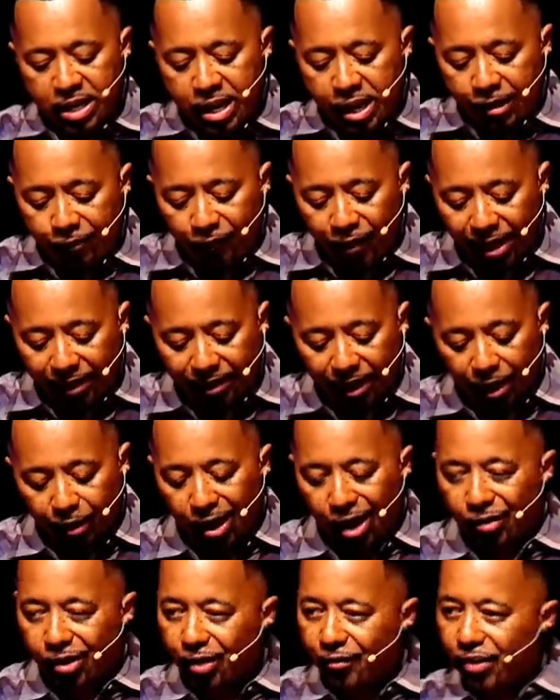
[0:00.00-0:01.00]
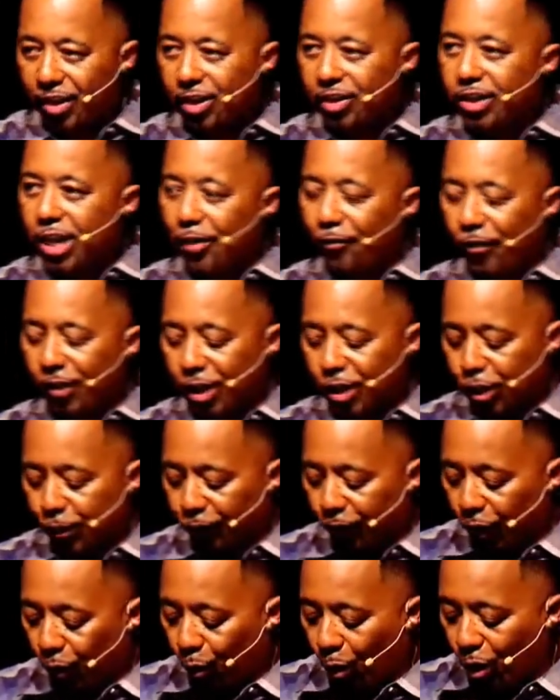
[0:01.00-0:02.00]
In fact, I'll, give you this definition
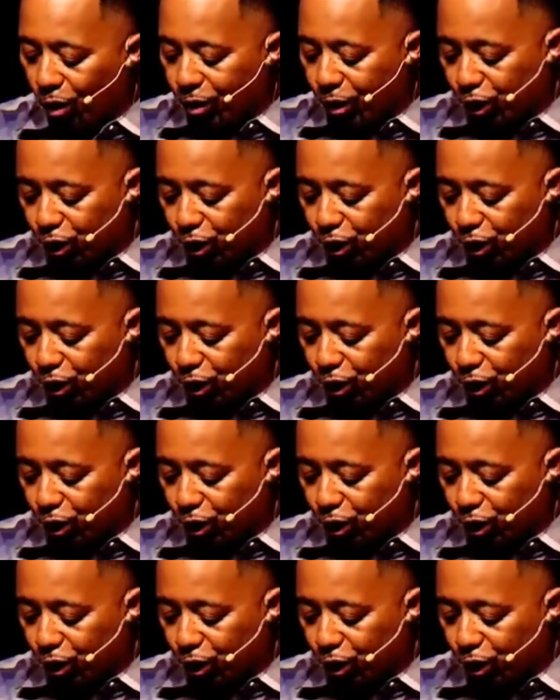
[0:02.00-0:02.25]
for the word